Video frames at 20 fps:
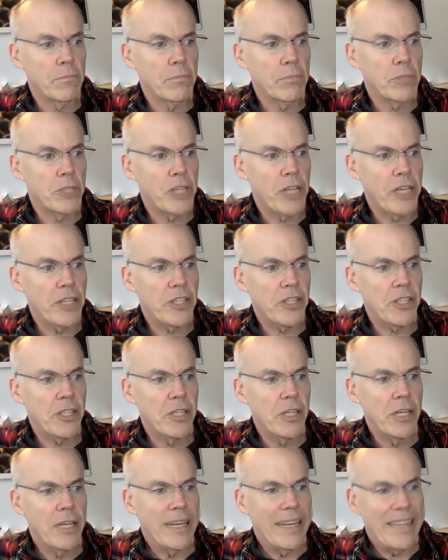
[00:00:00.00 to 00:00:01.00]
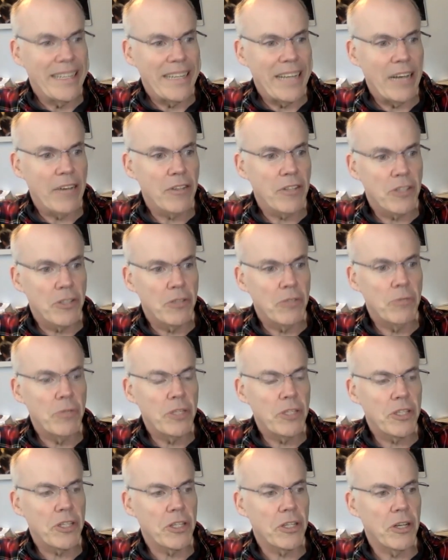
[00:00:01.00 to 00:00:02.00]
Chase announced 2
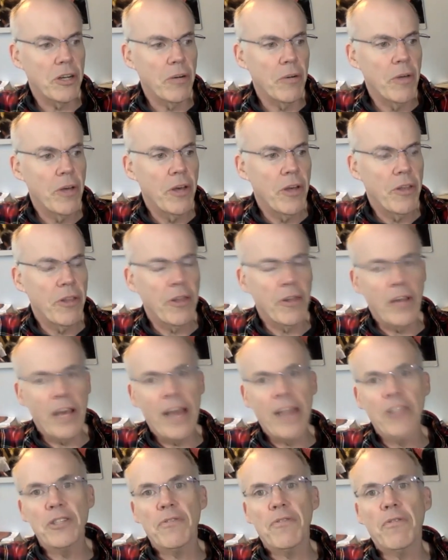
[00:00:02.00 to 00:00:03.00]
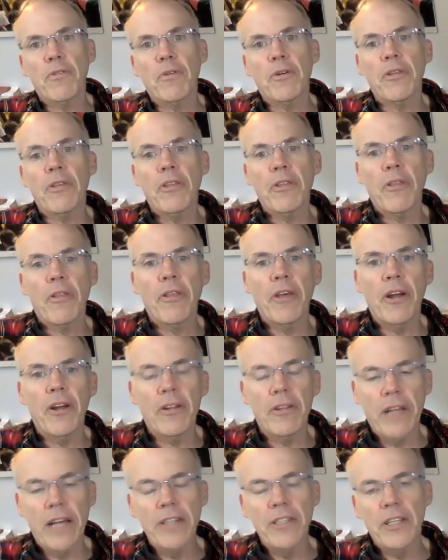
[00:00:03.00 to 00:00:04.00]
weeks ago that henceforth their
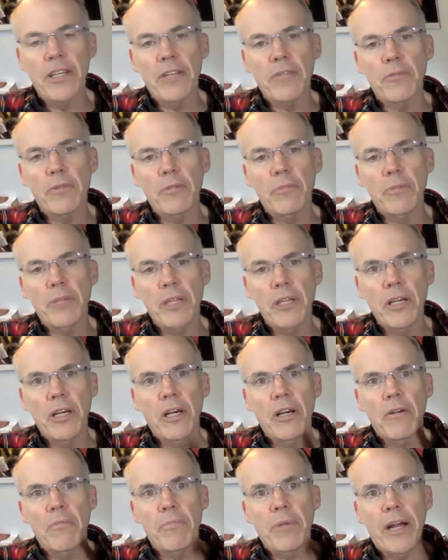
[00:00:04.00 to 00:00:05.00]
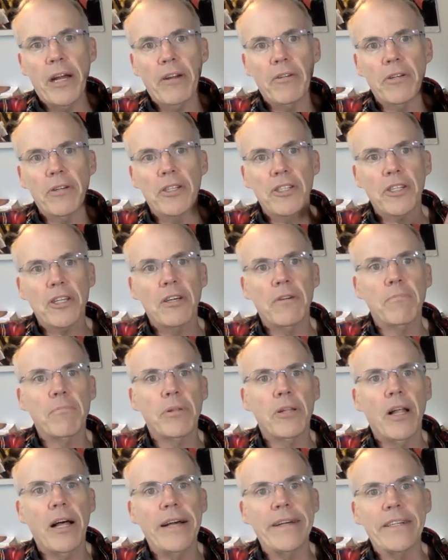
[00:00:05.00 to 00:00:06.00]
lending would be Paris
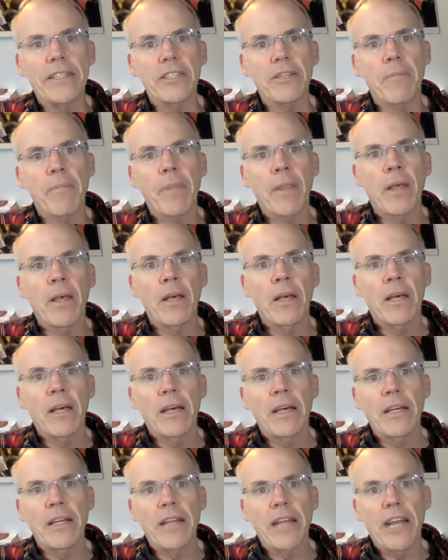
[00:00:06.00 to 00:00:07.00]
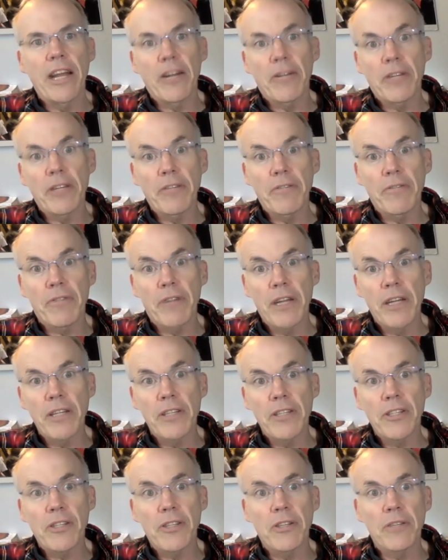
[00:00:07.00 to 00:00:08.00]
compliant, an airy
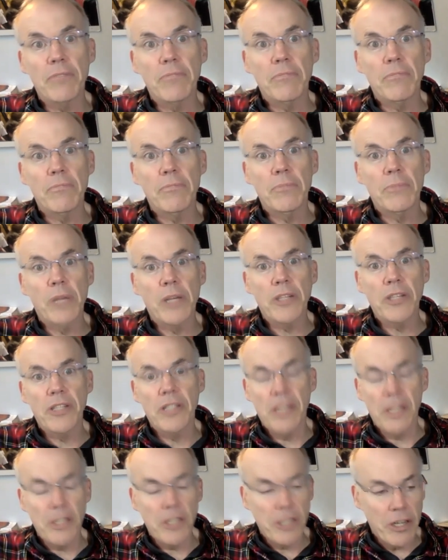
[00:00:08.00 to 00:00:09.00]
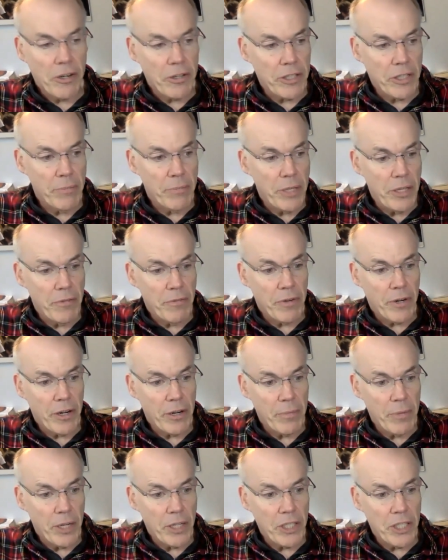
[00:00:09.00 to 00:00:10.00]
phrase that doesn't necessarily mean very
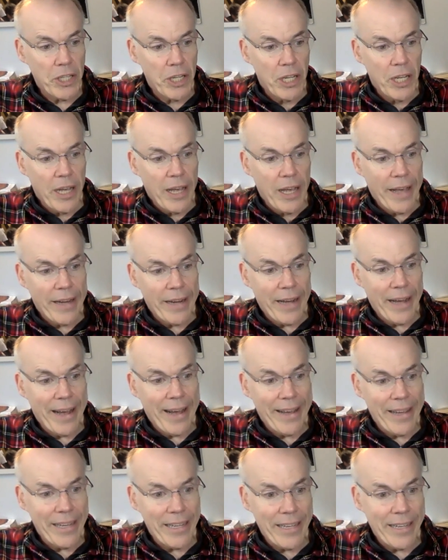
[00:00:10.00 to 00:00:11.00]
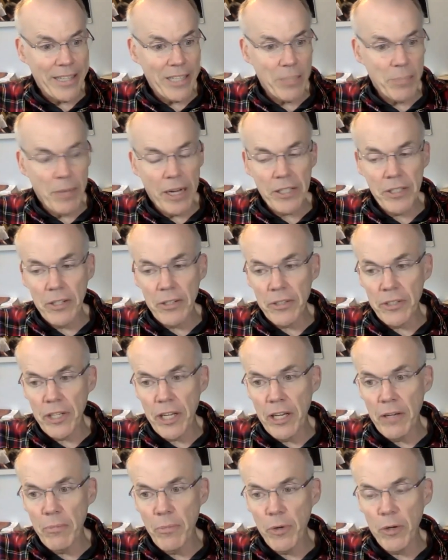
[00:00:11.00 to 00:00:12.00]
much. And I expect it'll
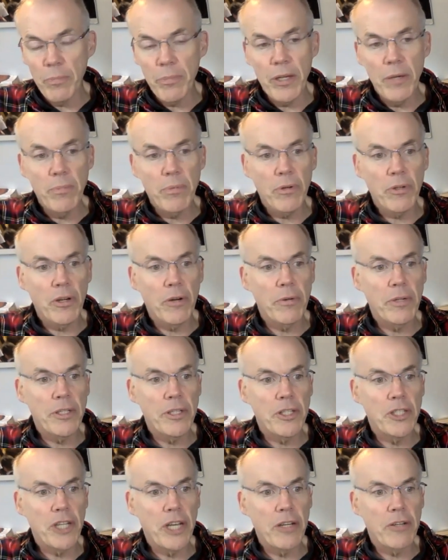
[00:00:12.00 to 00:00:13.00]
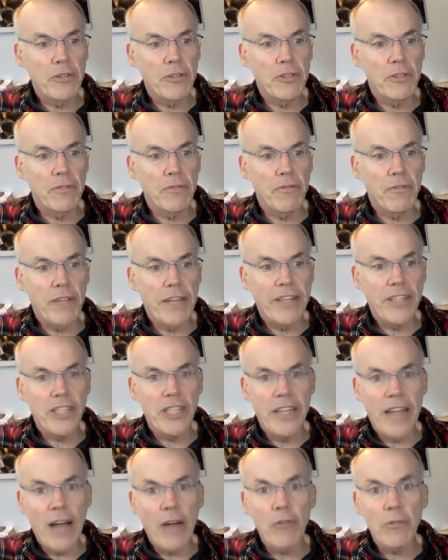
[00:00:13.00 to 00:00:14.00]
take more people going to jail to flesh
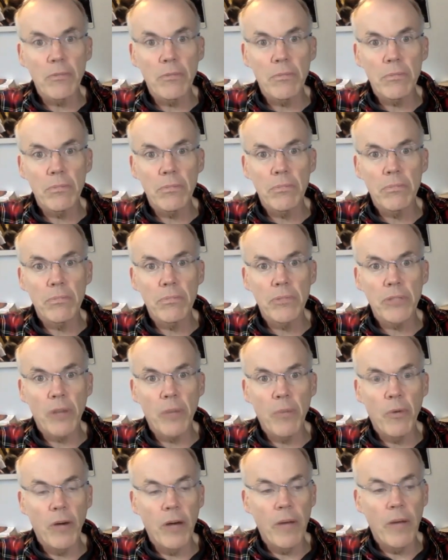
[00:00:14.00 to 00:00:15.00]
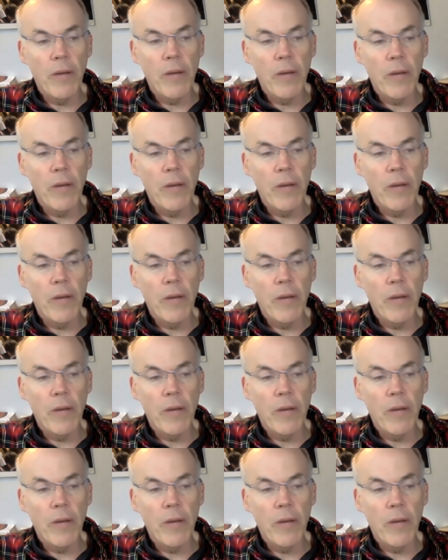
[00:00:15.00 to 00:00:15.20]
it out somewhat.